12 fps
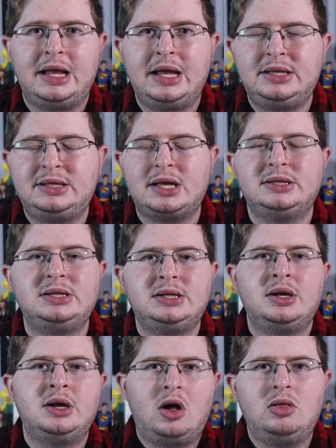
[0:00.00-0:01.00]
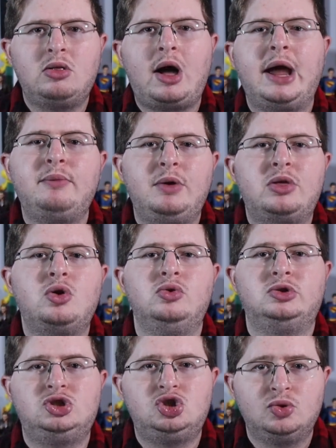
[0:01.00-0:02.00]
It doesn't align with who
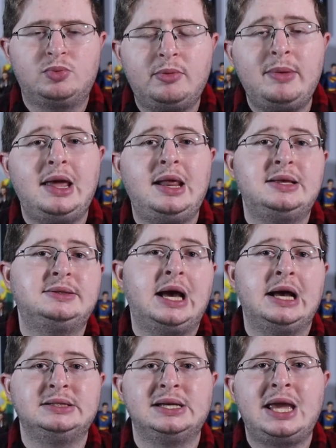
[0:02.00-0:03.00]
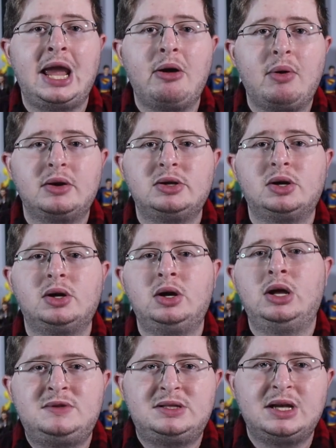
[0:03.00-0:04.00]
Superman is as a
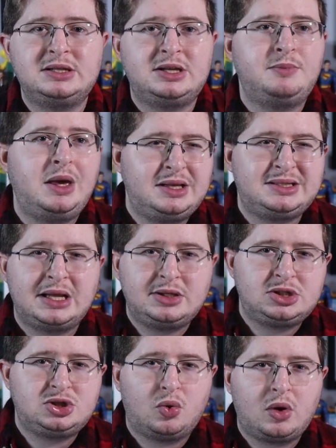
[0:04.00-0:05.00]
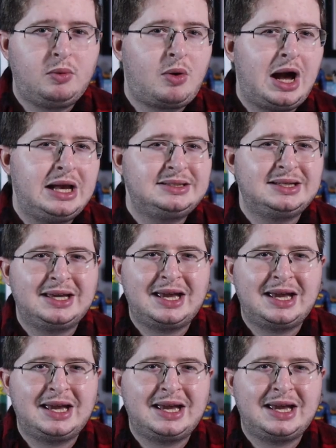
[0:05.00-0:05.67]
character. Does it make sense story-wise?